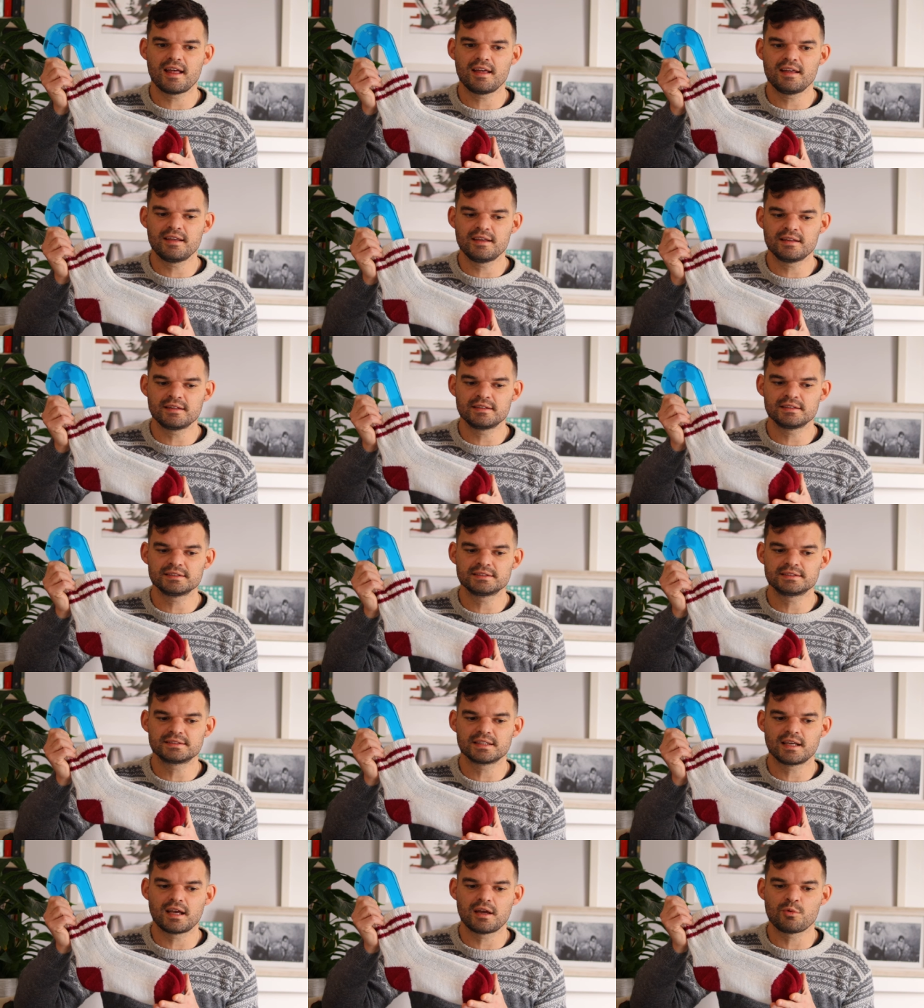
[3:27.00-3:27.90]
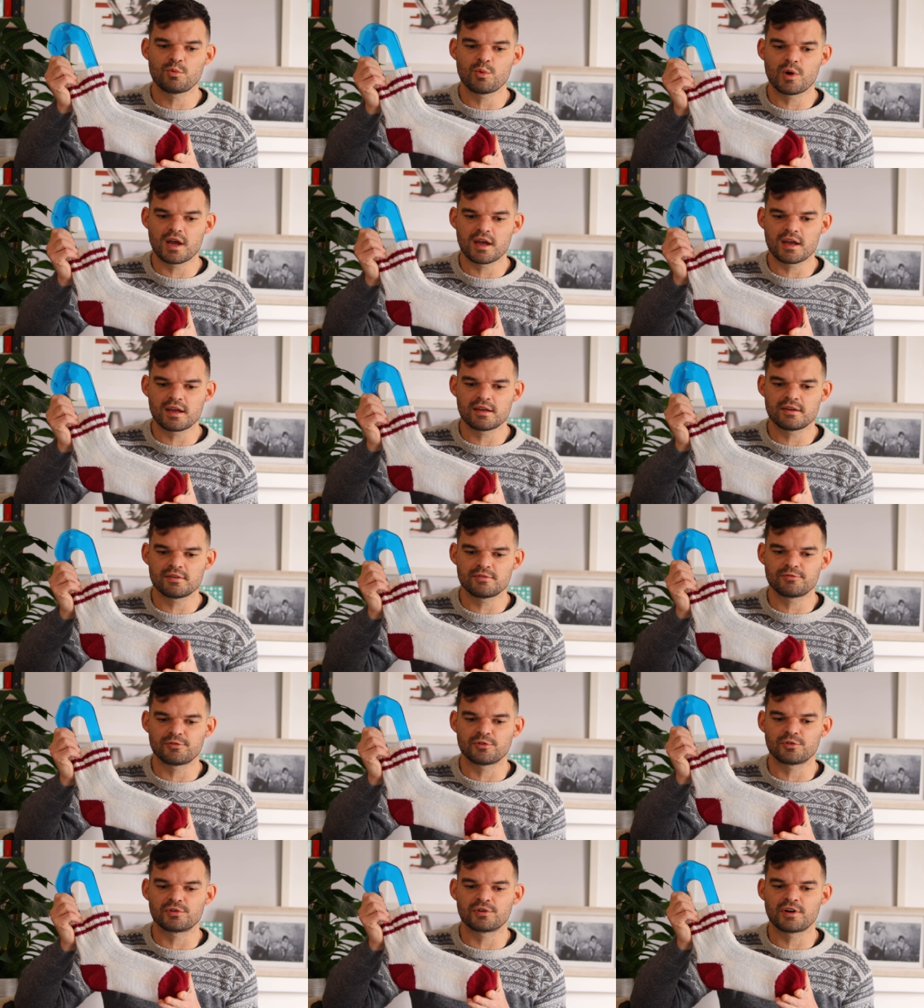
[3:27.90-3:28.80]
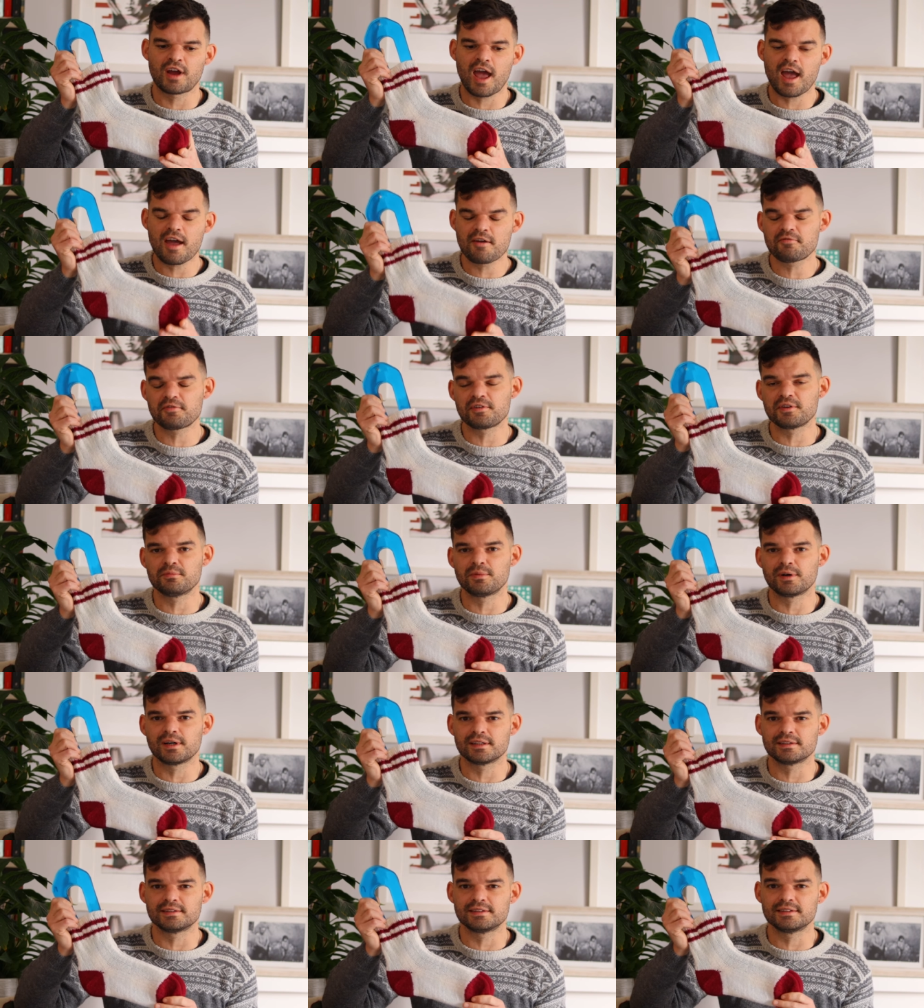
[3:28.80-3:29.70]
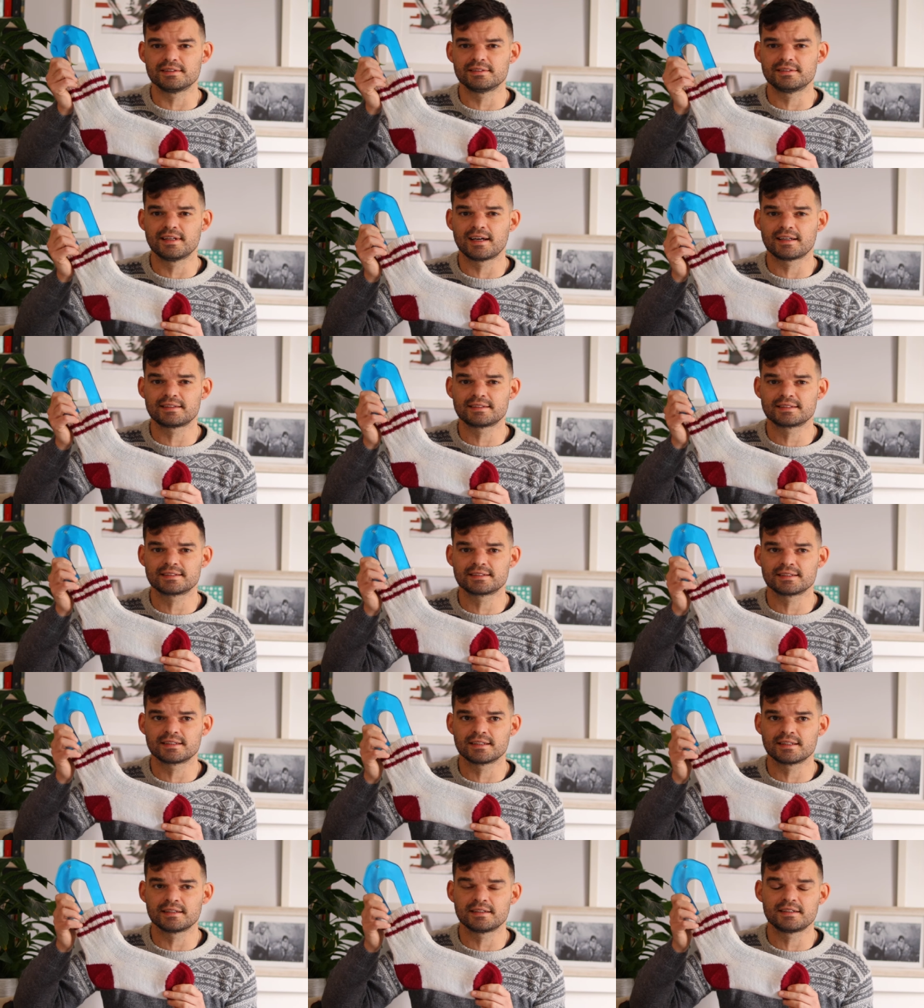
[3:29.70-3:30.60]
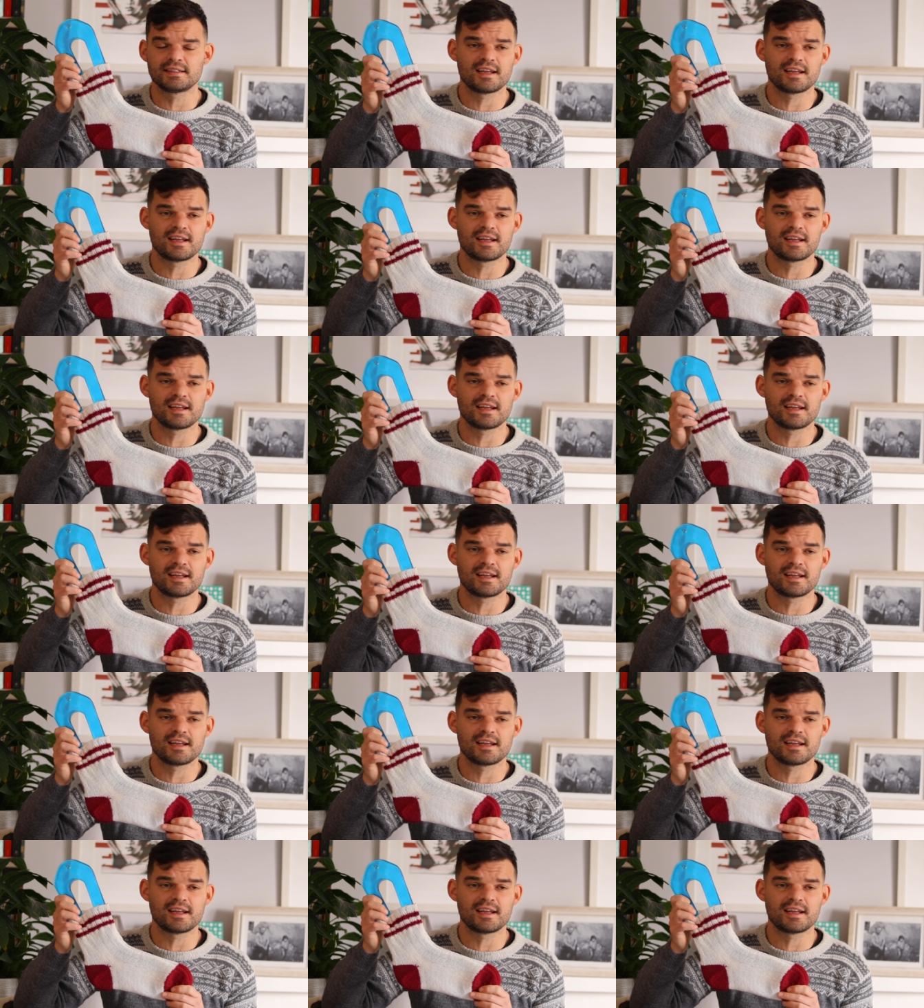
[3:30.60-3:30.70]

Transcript: is a way for everybody that uh,